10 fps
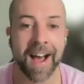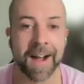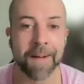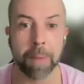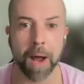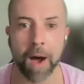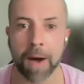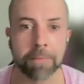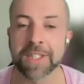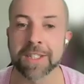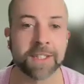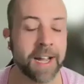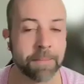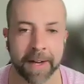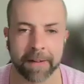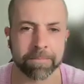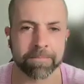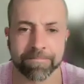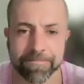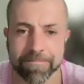But it's the same. Like
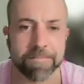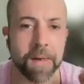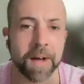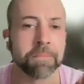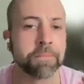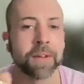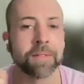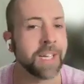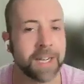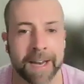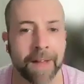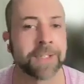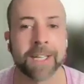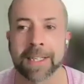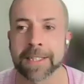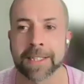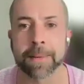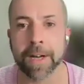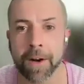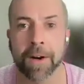I've said in other seasons, I'm
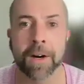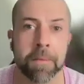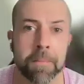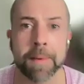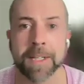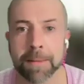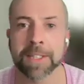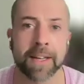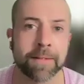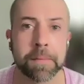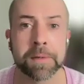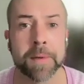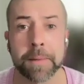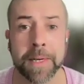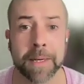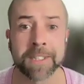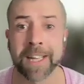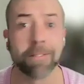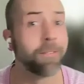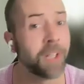like, oh, maybe double save, maybe double
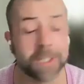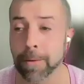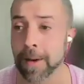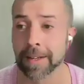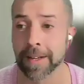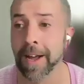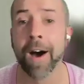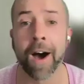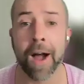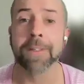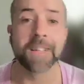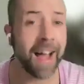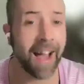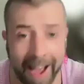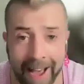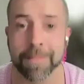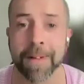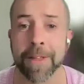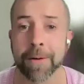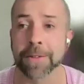save. This one, I was
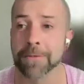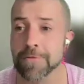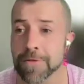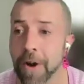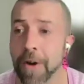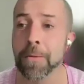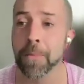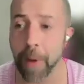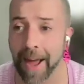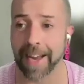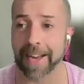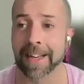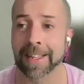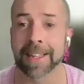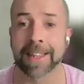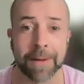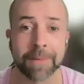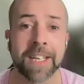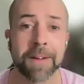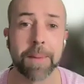adamant. There was no way that there
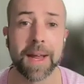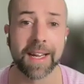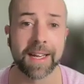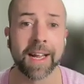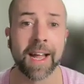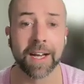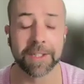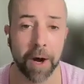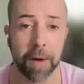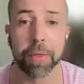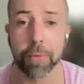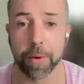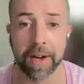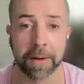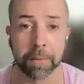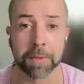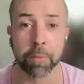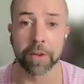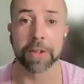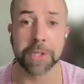was going to be a top 3 with
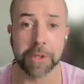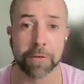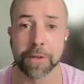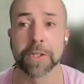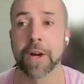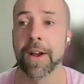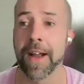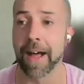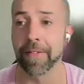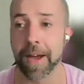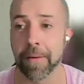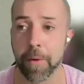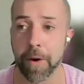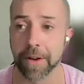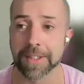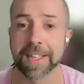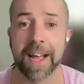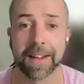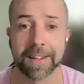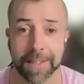what the 2 of you turned out. That was
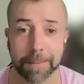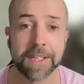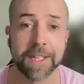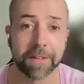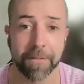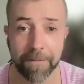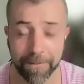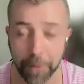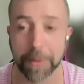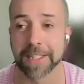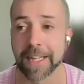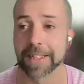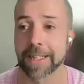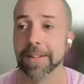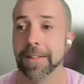a lip sync for the season.